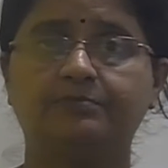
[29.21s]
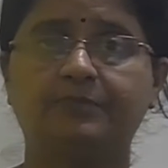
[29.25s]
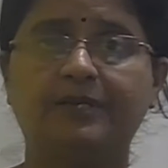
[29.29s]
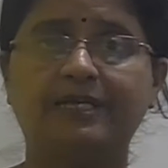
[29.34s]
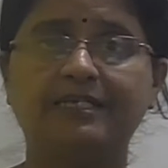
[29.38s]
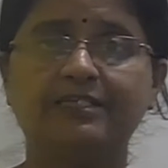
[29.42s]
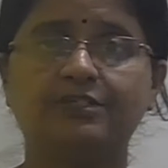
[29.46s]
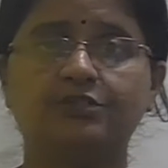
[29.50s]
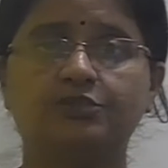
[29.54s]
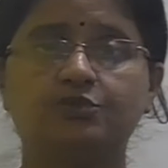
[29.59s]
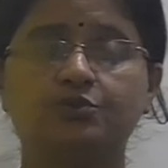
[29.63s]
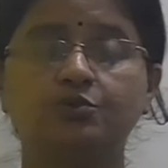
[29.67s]

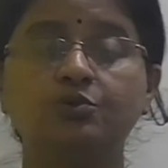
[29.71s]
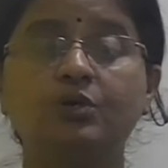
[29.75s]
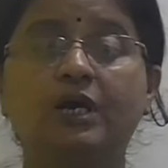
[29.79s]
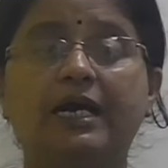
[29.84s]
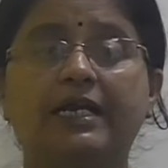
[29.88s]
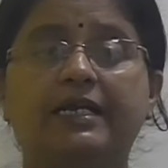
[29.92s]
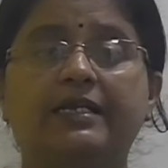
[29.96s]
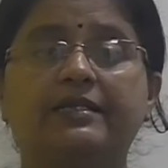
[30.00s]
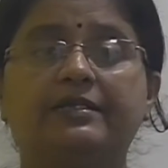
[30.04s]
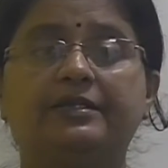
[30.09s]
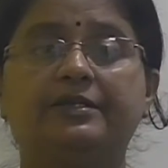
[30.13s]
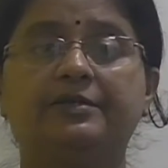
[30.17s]
place to
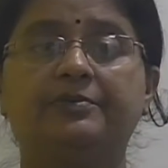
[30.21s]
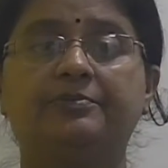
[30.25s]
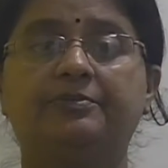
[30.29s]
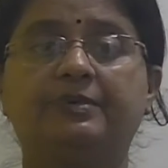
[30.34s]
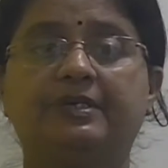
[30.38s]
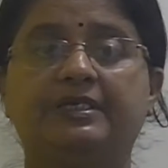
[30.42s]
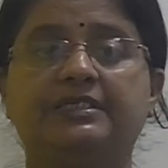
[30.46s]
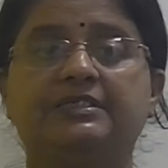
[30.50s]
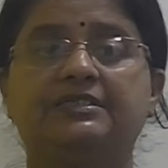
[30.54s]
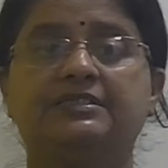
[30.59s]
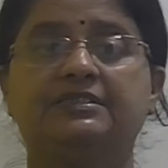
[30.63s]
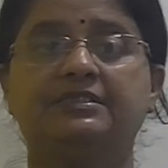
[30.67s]
another
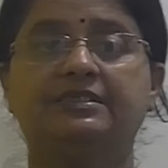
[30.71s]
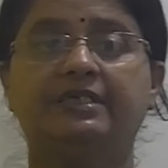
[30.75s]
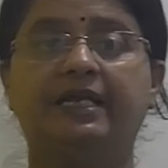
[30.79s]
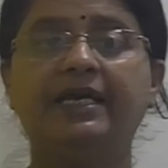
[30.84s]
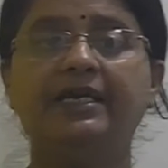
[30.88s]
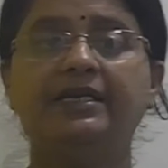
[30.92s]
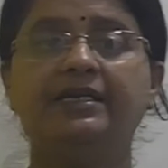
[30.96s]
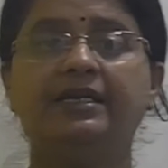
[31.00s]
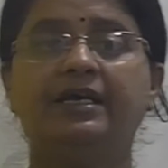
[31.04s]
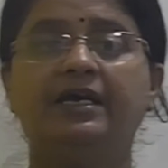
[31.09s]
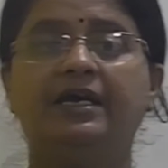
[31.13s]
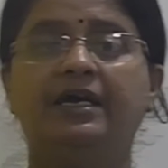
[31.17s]
place,
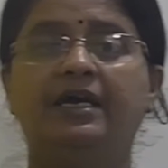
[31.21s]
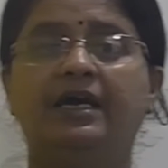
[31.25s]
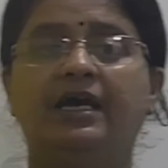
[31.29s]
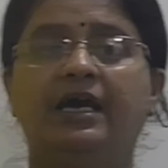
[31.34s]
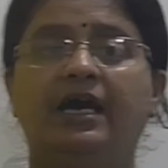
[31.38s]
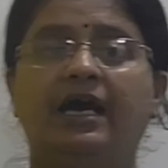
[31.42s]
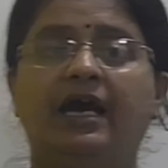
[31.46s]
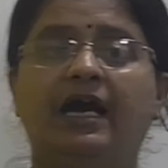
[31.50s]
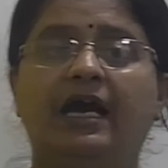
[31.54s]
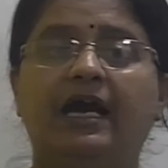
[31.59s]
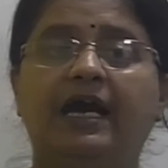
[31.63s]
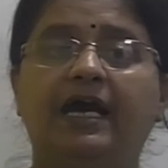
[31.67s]
right?
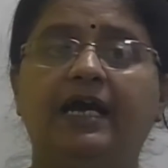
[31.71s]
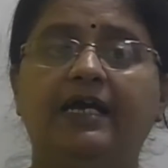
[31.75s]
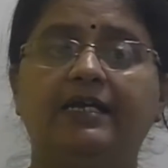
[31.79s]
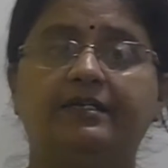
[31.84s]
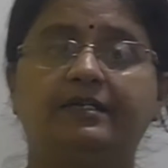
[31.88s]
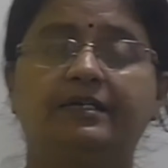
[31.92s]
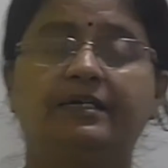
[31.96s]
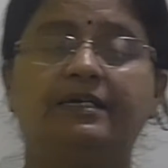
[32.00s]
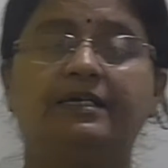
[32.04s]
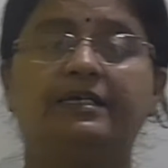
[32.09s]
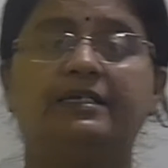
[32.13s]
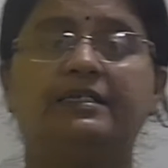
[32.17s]

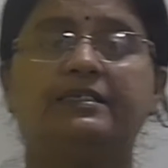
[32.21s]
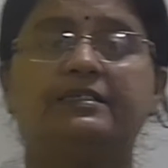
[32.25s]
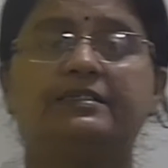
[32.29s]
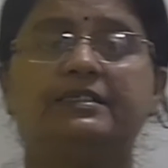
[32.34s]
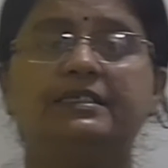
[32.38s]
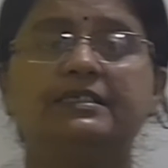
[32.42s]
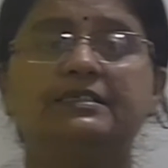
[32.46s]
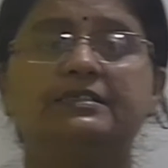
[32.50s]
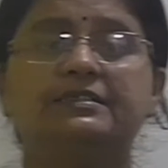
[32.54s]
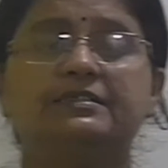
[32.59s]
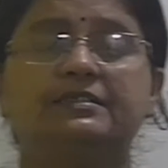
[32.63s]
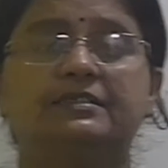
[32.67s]
And
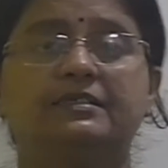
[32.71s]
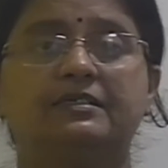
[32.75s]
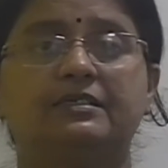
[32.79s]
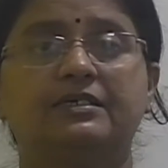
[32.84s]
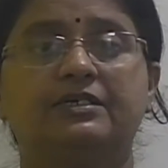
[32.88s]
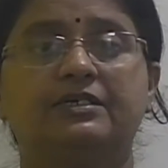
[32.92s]
this